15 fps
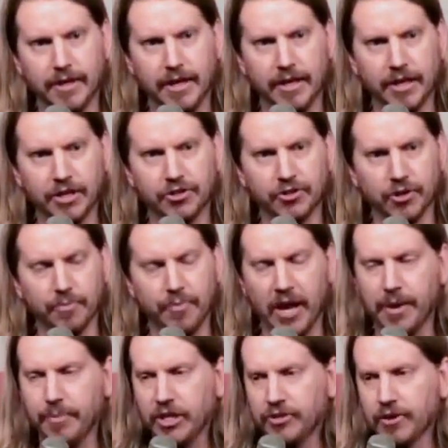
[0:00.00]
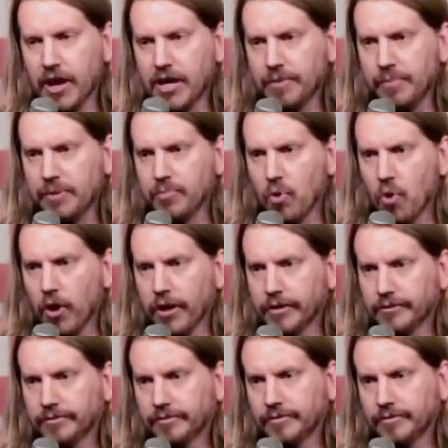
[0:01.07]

Unless you're a baby trying to be born.